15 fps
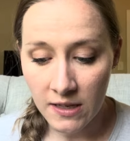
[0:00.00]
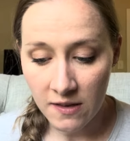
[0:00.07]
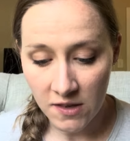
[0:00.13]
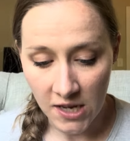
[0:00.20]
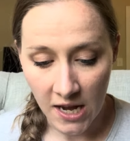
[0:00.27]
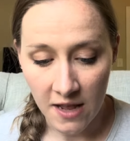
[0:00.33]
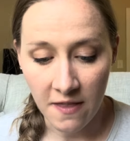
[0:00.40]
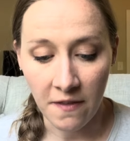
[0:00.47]

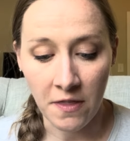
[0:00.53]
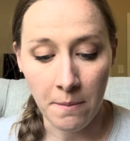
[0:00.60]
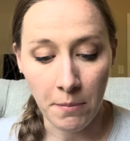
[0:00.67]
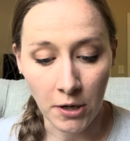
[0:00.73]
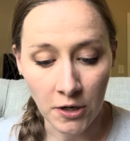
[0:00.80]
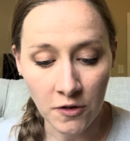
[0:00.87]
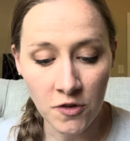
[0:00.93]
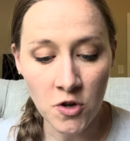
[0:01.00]
stated that the
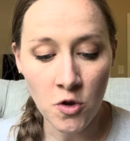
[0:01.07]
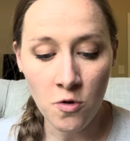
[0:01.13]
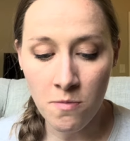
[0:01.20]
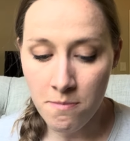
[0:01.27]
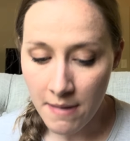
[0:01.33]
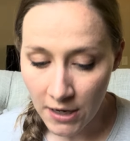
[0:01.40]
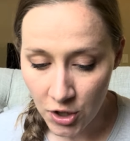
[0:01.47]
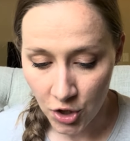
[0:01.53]
person who
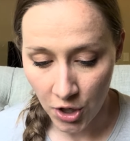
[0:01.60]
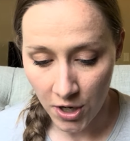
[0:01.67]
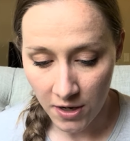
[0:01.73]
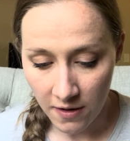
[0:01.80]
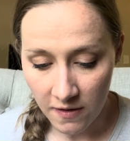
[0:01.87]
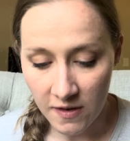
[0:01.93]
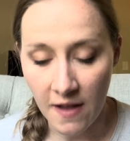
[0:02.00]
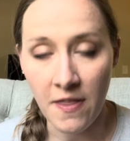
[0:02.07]
measured
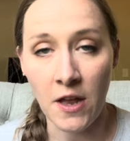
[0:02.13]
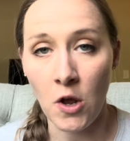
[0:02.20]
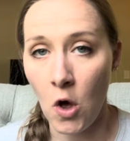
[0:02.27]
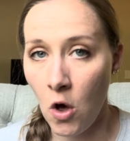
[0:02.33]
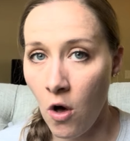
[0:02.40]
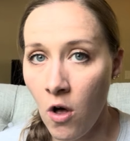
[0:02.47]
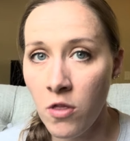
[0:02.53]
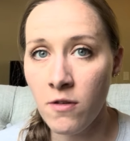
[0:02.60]
said that
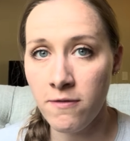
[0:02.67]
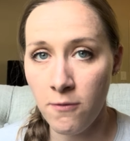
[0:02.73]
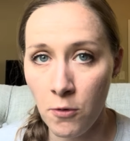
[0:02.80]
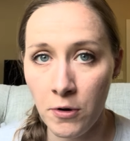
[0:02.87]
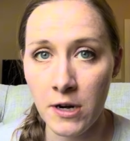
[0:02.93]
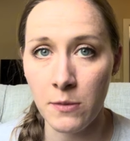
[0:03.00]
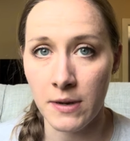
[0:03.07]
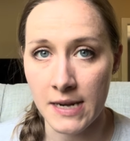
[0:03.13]
all the
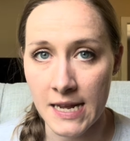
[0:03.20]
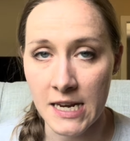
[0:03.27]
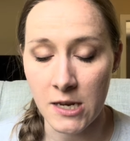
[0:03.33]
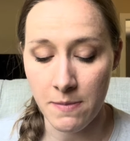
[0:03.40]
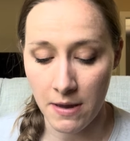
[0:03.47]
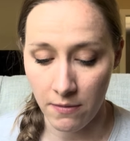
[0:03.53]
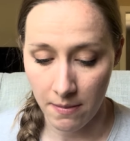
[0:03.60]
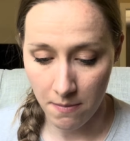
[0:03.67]
flooring would need to
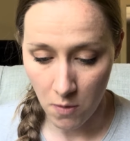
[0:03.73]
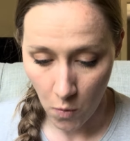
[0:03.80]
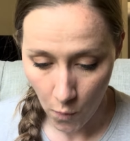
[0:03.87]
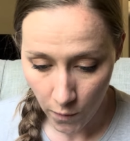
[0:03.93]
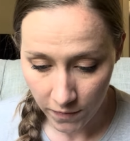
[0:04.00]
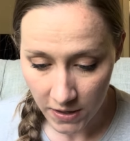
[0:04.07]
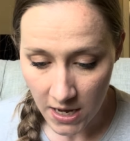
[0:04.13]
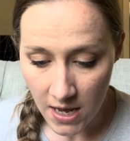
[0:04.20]
be
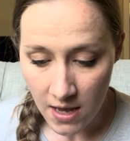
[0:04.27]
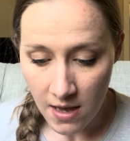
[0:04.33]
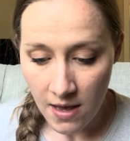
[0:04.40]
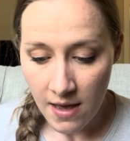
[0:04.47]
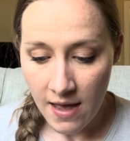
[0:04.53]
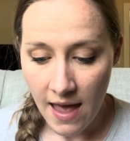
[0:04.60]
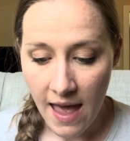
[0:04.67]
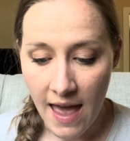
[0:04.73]
removed.
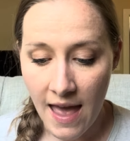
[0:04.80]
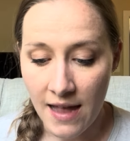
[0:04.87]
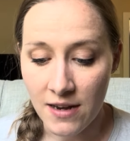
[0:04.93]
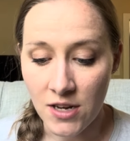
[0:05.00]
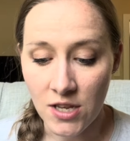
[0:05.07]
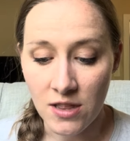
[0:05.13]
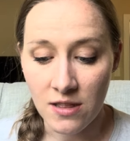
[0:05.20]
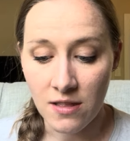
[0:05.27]

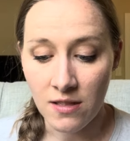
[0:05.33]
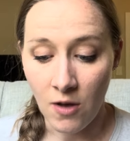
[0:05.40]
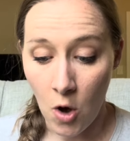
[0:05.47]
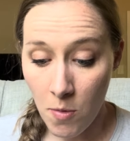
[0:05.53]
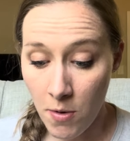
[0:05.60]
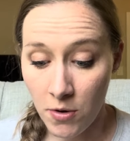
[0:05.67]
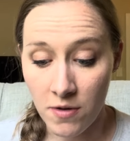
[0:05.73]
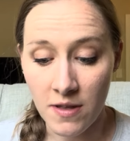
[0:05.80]
And the
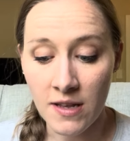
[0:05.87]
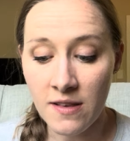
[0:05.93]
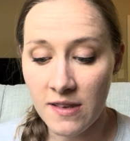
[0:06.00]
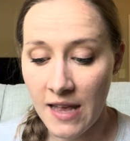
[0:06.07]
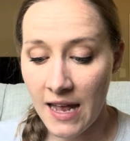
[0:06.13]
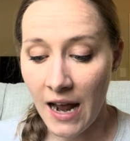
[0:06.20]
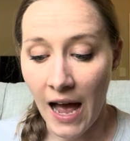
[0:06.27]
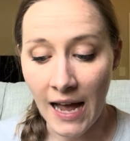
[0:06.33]
homeowner then
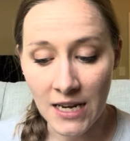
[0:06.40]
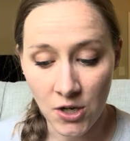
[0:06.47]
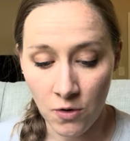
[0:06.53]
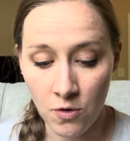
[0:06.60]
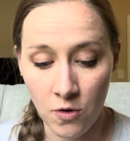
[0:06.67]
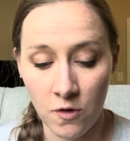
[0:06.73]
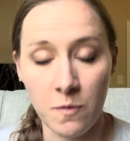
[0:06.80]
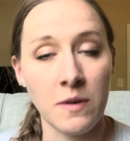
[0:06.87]
said, I don't
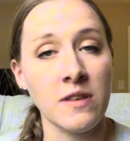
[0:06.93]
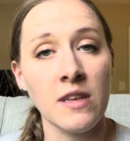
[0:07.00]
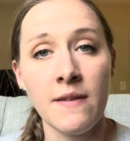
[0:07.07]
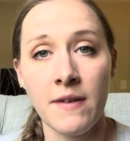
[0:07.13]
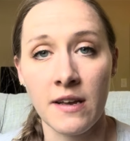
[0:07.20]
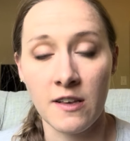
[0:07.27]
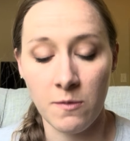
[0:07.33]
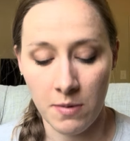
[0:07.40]
know
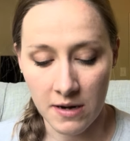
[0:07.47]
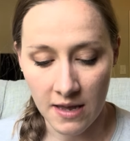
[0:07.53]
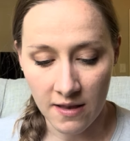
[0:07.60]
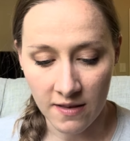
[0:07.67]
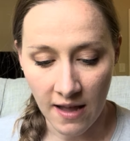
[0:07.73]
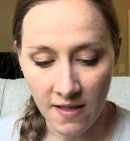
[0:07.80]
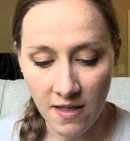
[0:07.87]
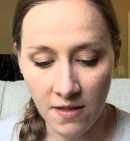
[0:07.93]
specifics, but he
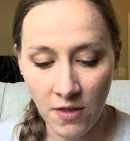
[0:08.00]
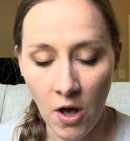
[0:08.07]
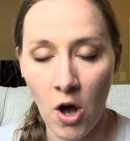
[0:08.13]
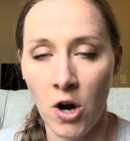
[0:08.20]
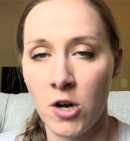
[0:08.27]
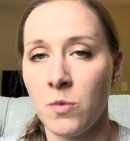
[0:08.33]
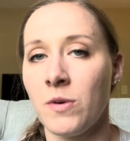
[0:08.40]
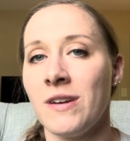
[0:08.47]
said that the
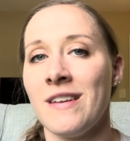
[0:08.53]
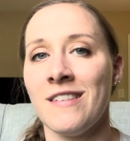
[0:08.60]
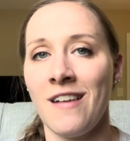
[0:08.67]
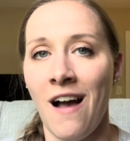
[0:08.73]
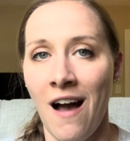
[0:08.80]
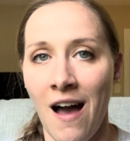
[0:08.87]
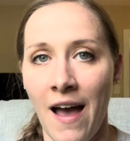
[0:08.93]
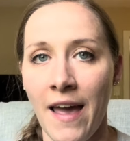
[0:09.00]
hardwood is
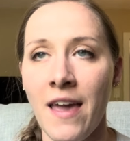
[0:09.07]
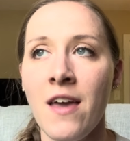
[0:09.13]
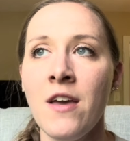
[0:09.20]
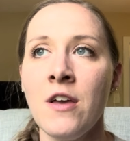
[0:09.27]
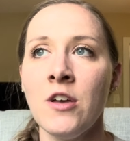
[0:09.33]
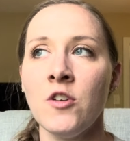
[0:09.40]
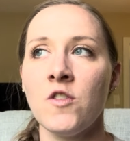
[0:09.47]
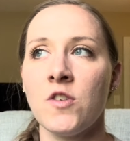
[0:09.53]
high.
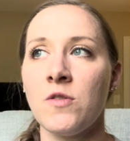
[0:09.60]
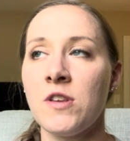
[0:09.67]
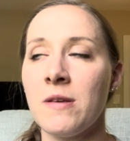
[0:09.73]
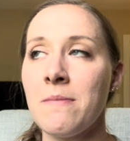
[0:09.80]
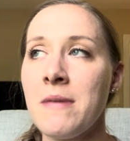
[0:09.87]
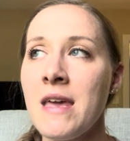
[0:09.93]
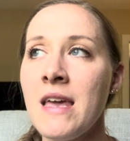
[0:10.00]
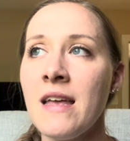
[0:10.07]
So to
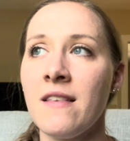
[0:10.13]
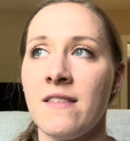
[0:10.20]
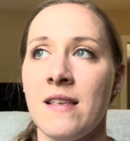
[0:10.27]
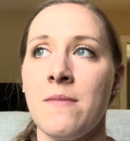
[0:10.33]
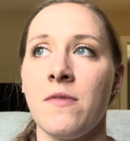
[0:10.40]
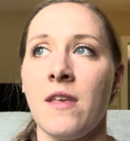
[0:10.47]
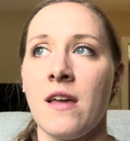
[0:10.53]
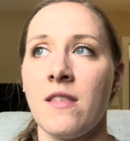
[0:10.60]
me, it
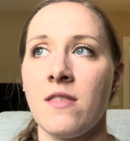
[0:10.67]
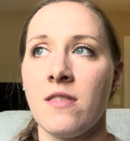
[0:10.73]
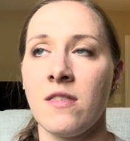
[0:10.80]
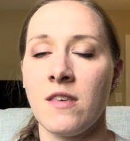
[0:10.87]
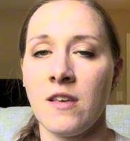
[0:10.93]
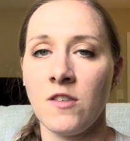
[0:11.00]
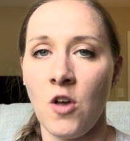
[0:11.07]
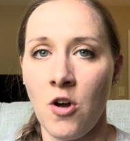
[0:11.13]
seems like
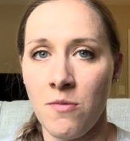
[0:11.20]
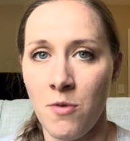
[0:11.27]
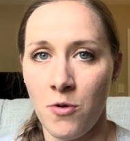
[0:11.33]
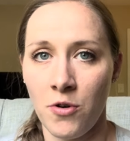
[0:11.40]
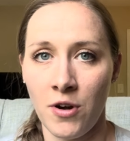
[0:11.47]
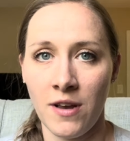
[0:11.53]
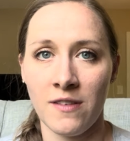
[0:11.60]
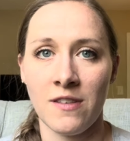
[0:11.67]
this
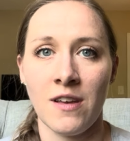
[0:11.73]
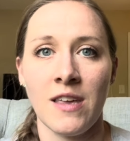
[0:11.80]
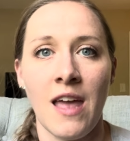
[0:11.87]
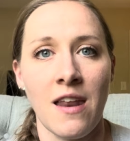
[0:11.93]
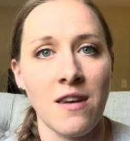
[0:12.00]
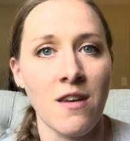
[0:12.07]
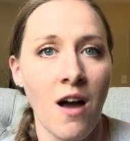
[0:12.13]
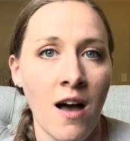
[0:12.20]
homeowner is,
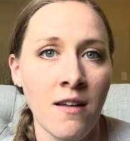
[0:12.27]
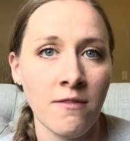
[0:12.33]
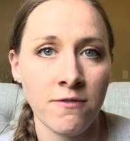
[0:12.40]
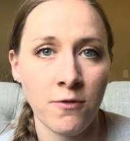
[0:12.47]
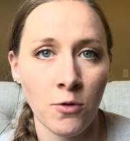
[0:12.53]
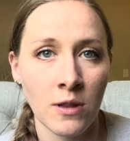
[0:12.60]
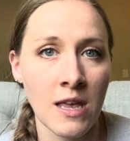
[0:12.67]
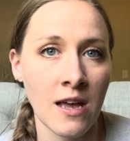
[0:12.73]
again, not
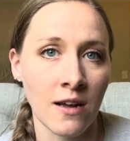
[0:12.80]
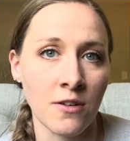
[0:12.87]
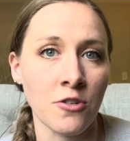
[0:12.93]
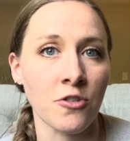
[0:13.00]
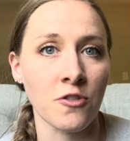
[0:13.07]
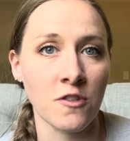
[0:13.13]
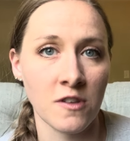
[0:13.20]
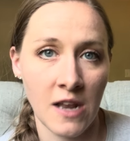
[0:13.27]
fully
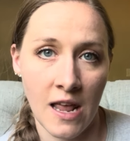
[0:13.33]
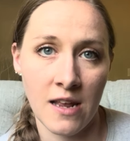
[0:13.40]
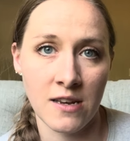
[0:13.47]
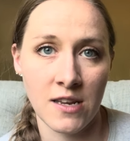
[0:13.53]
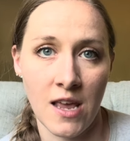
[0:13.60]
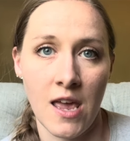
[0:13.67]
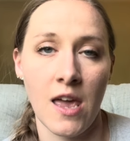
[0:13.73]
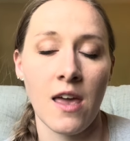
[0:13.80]

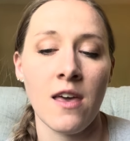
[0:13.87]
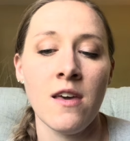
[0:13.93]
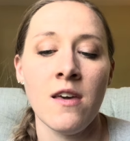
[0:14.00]
understanding